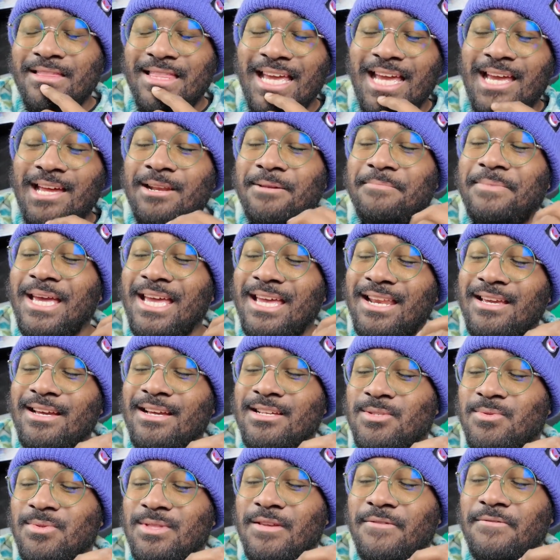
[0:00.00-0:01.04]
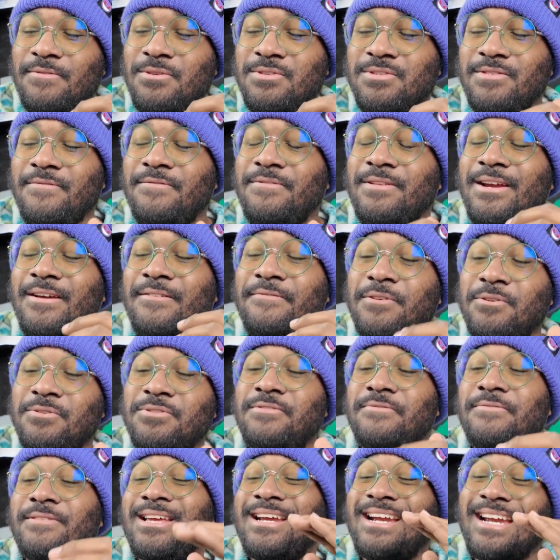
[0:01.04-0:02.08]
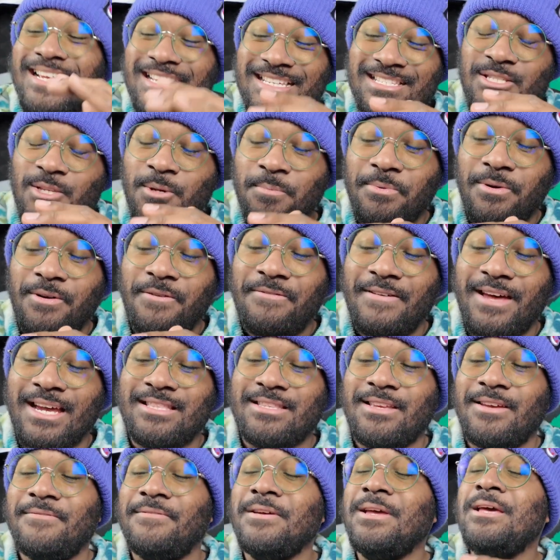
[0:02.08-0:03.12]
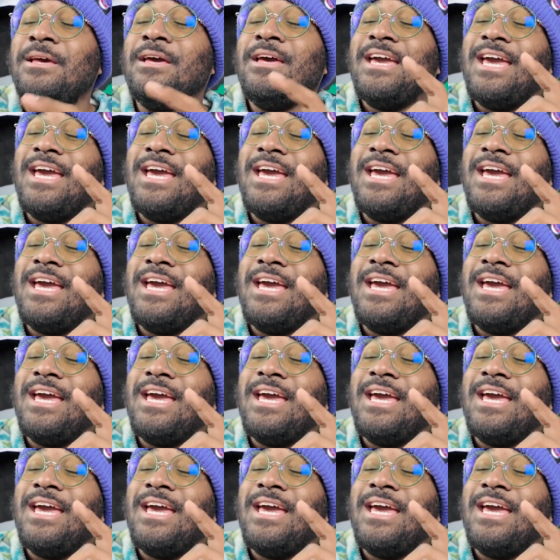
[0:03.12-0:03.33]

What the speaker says: They end up hitting us with the Fusion Flare. Fusion Flare is super effective,